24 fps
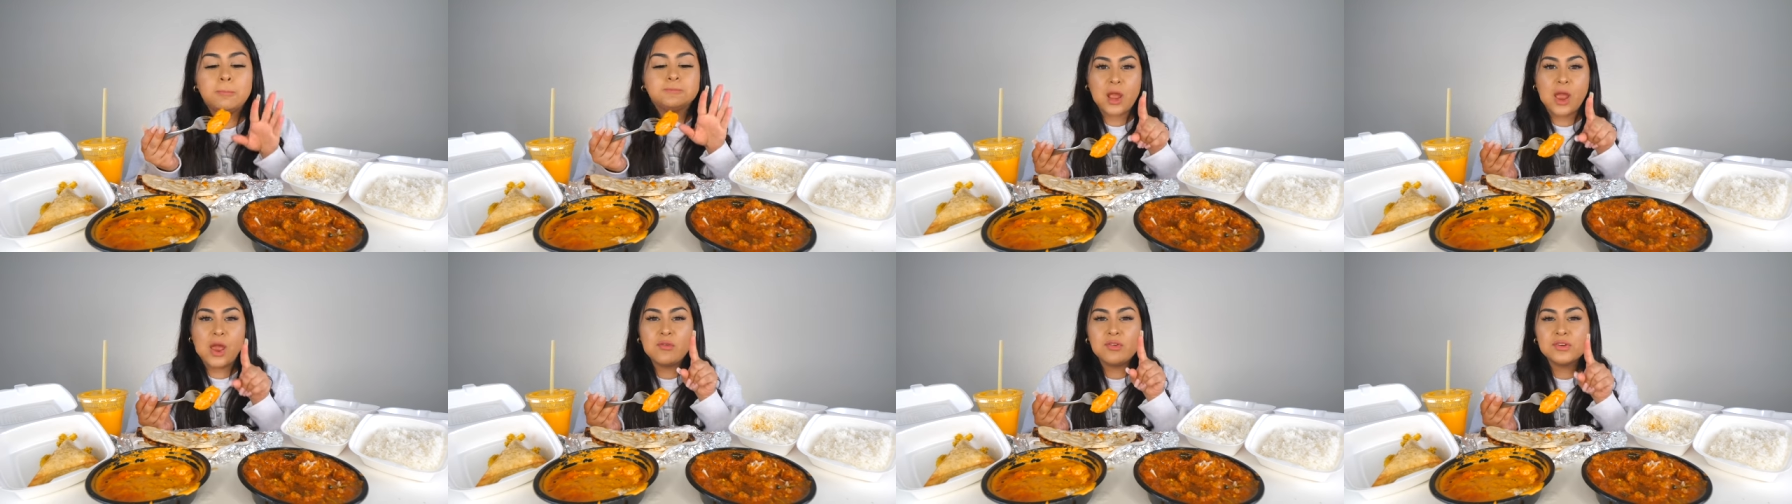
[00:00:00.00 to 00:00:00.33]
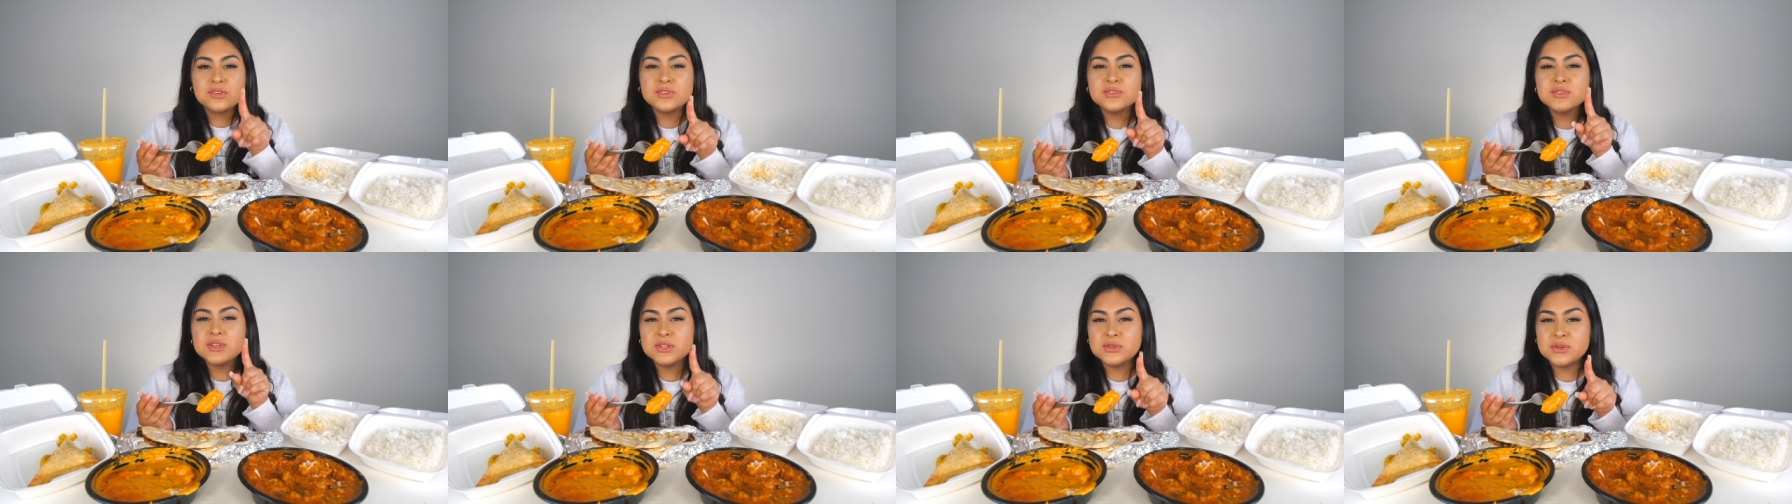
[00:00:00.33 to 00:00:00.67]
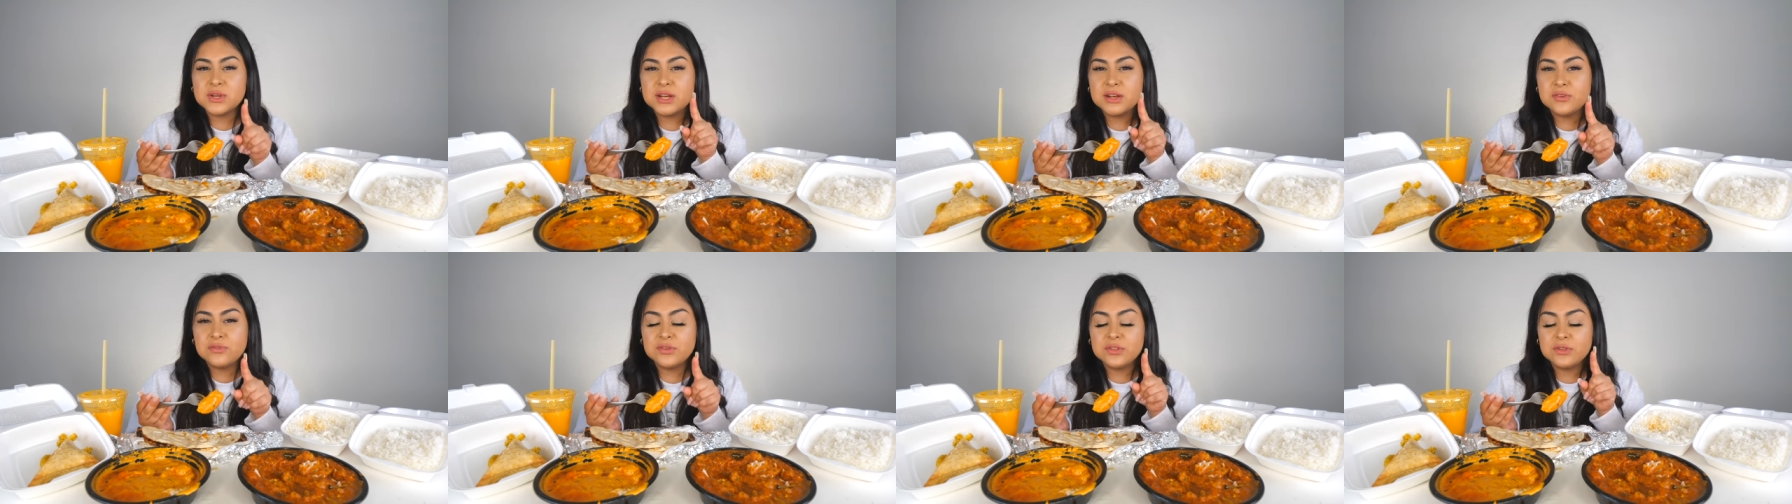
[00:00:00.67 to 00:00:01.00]
ever since I
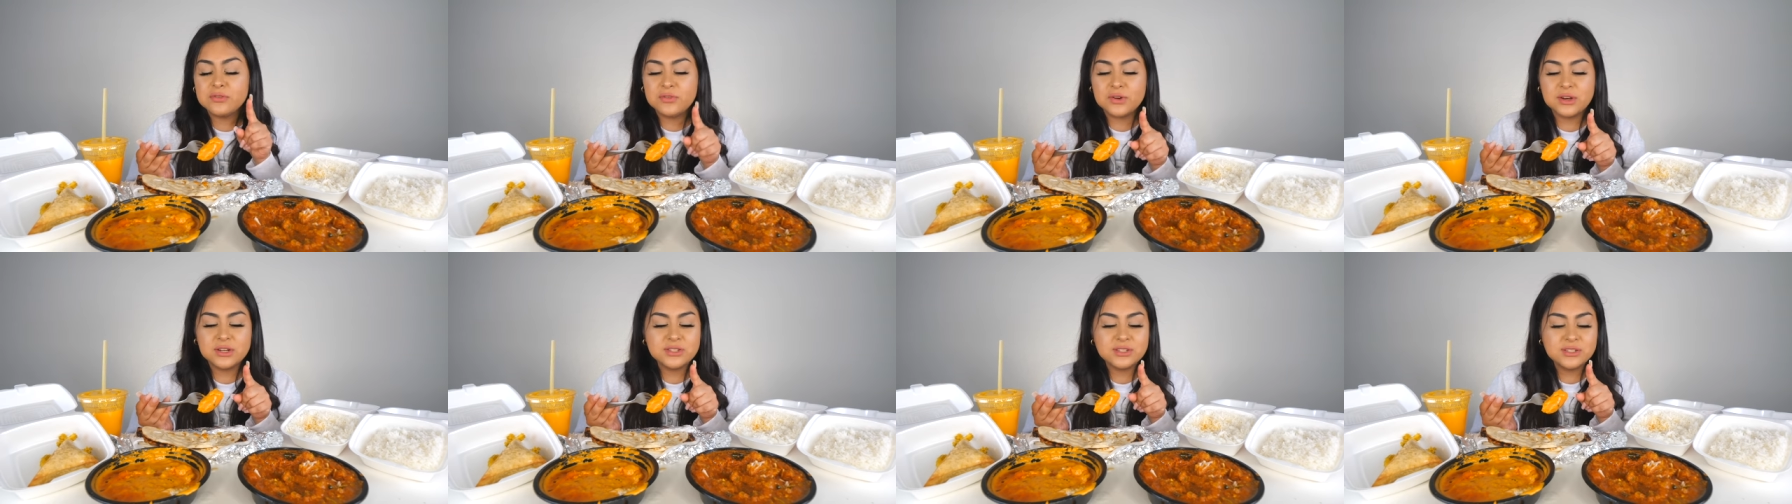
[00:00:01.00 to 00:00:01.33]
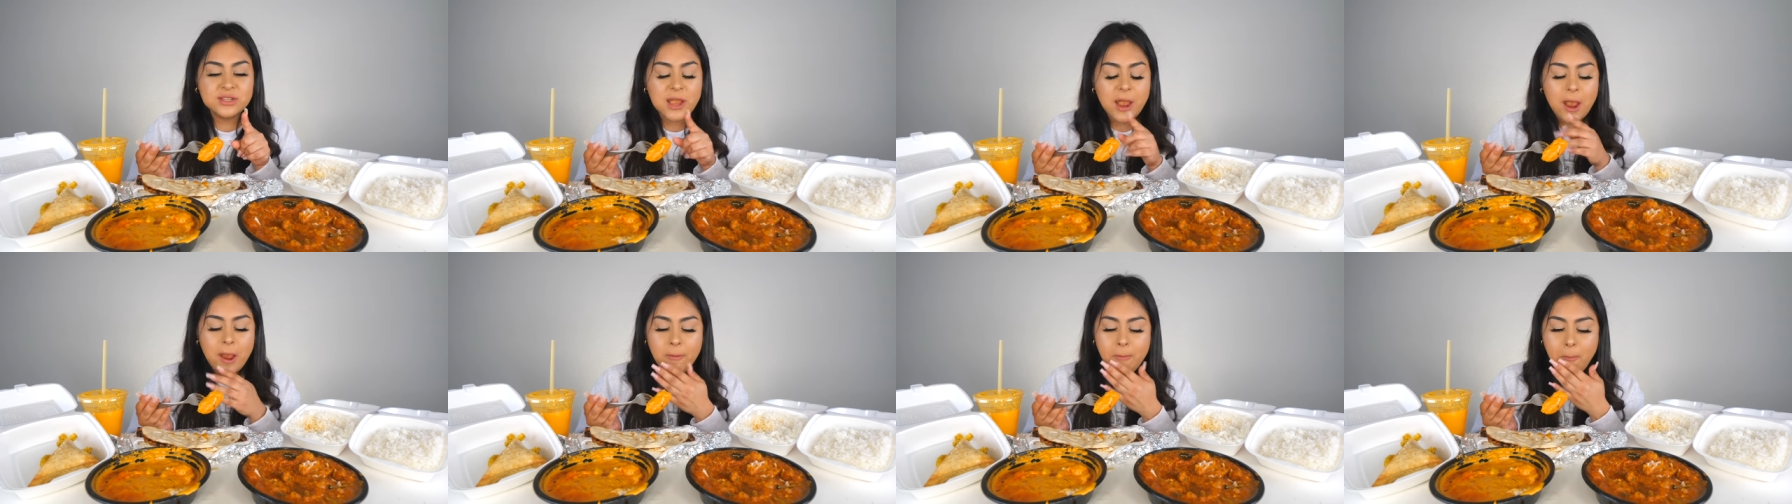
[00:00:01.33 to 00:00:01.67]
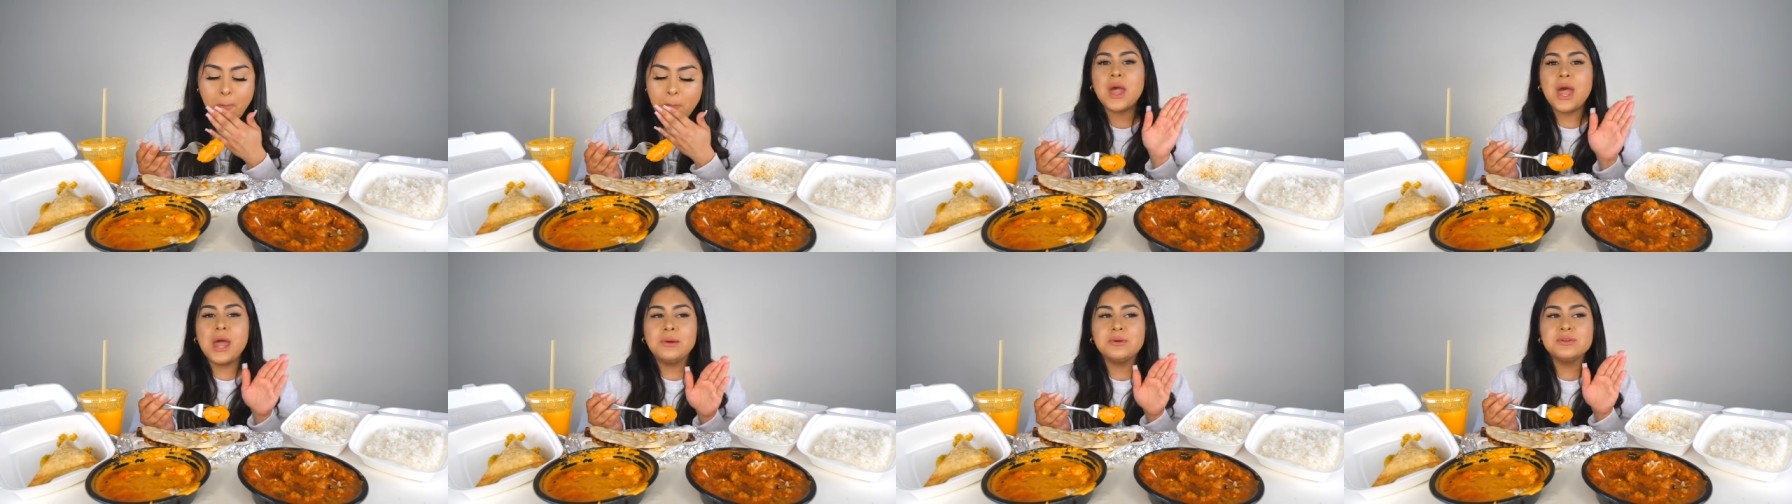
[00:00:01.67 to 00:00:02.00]
tried it for the first
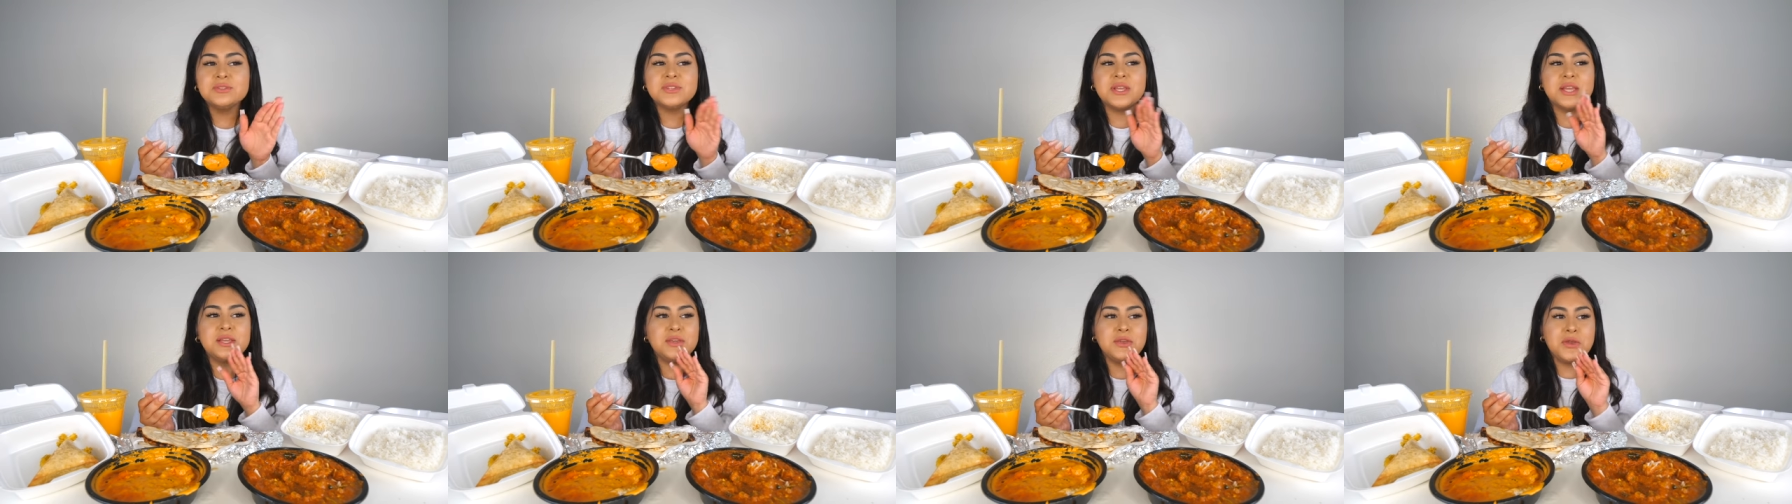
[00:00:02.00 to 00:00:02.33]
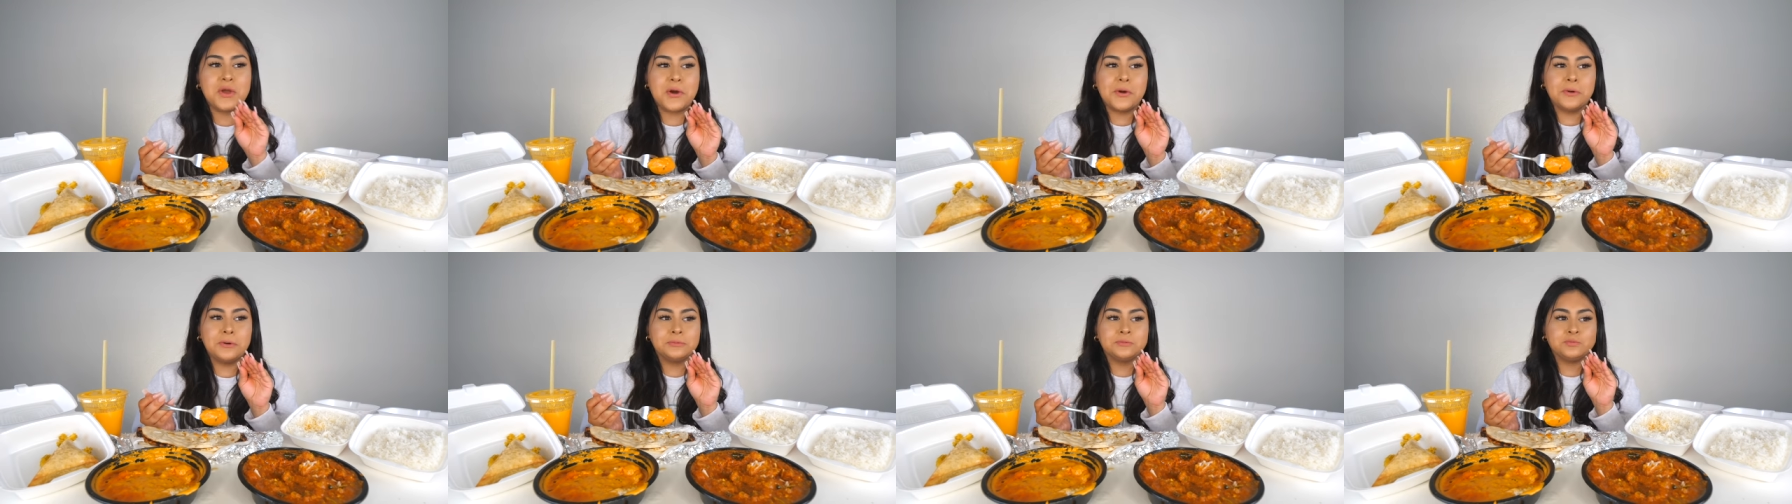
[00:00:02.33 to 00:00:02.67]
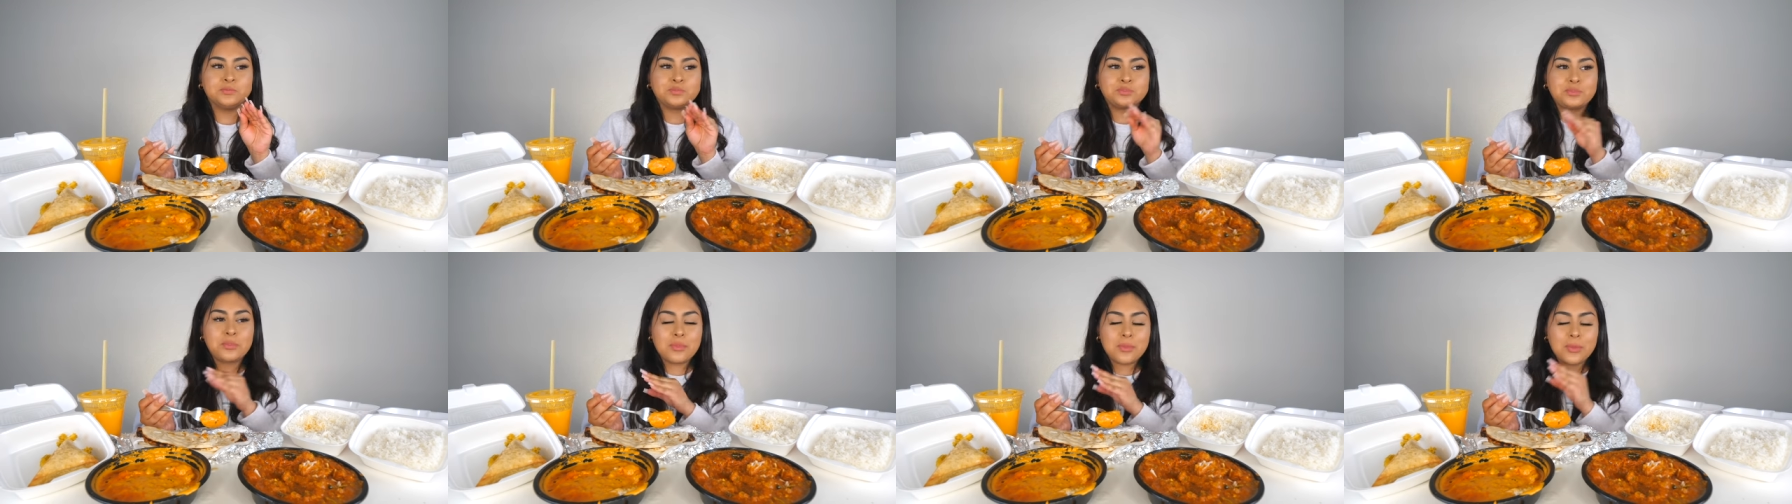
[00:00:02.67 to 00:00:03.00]
time, I was like, yo,
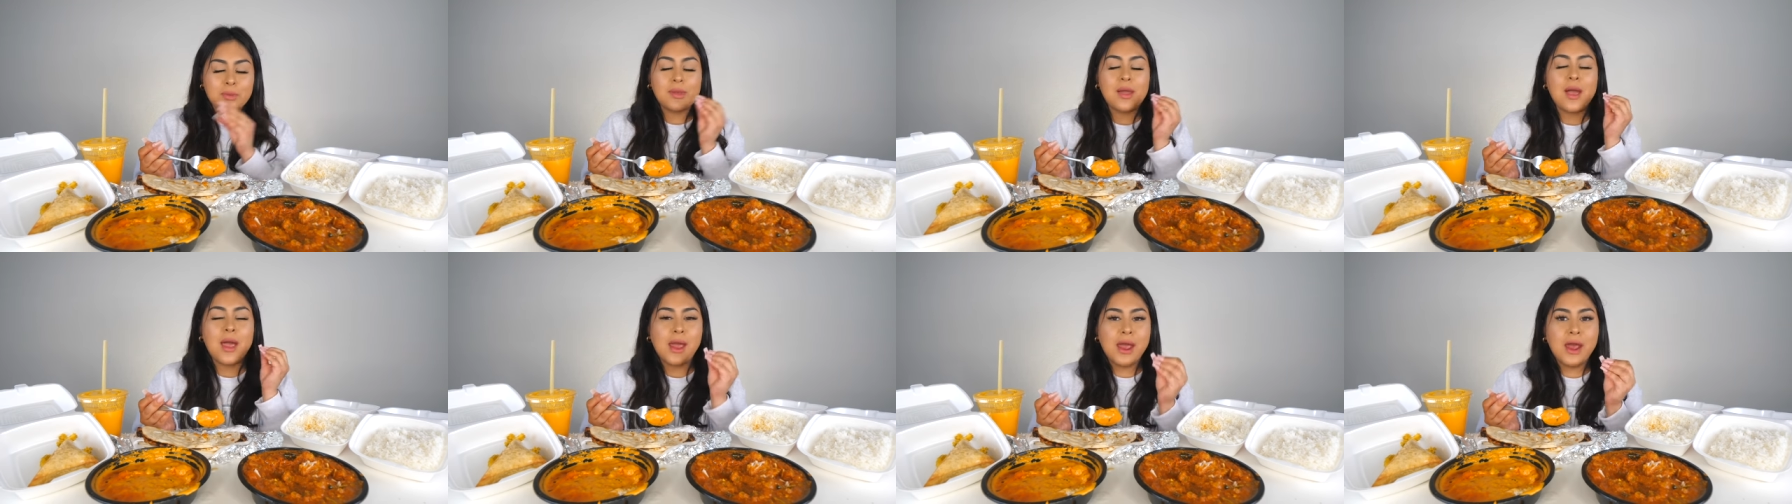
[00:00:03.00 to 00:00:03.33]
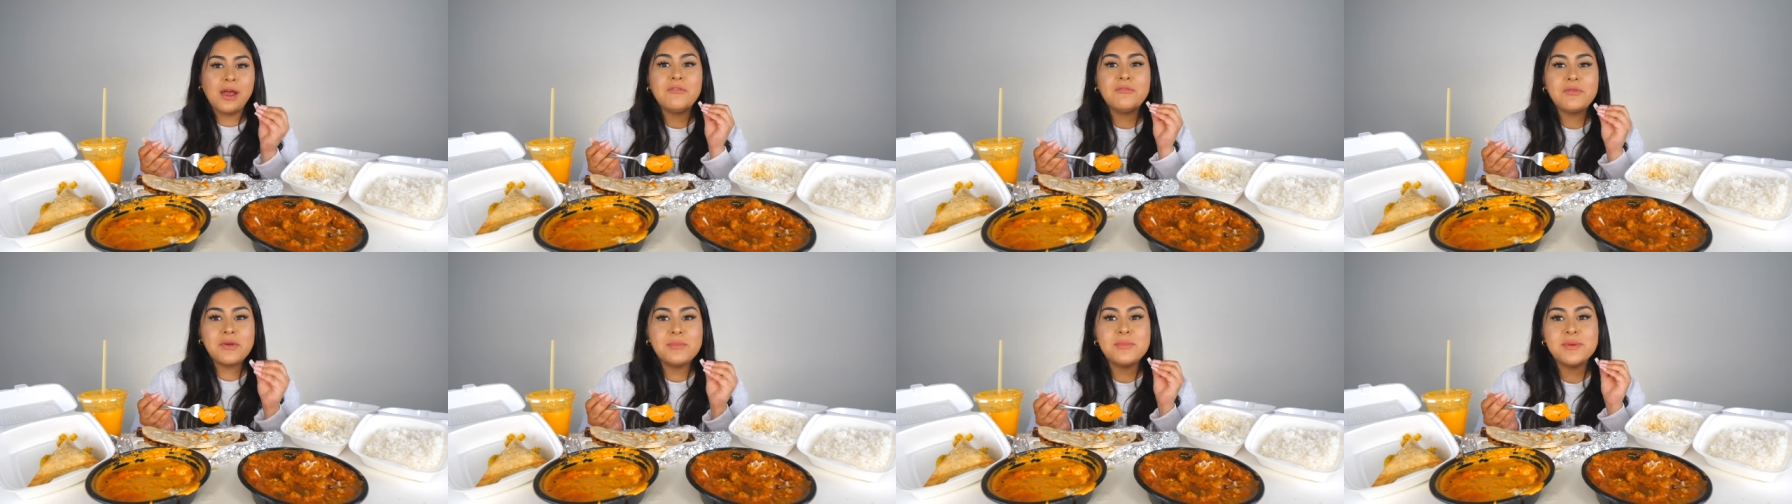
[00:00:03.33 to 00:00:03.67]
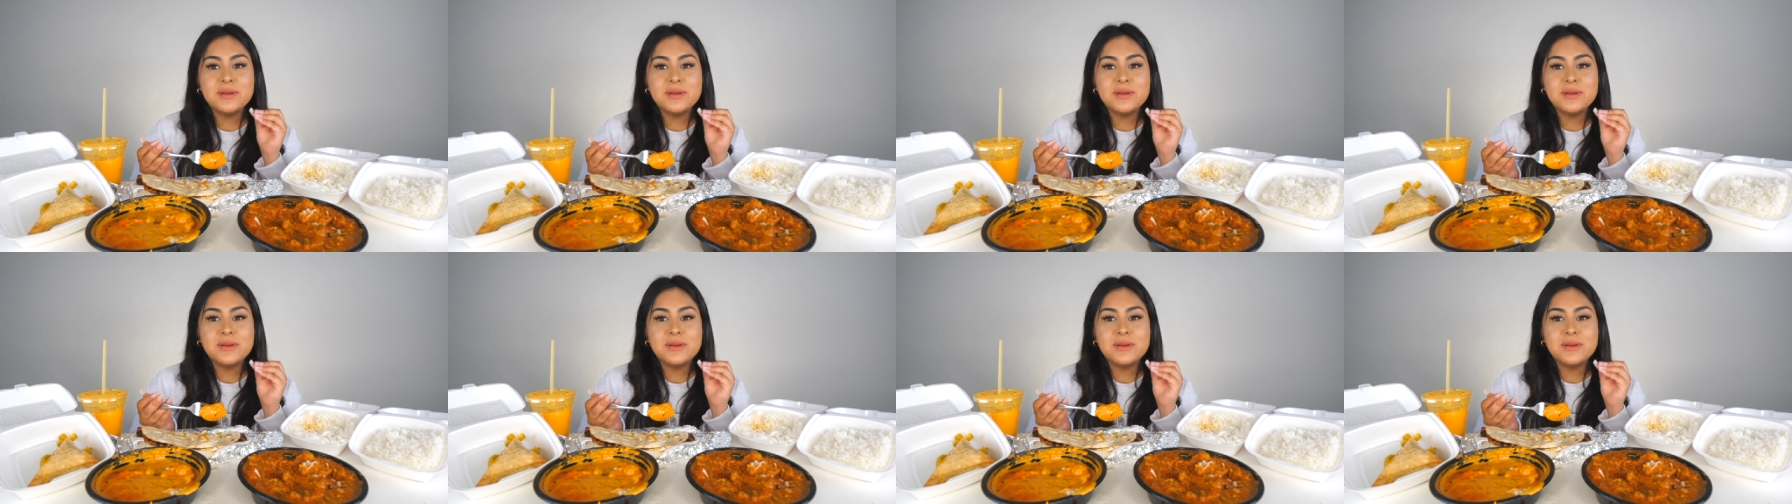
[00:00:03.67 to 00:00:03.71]
I have been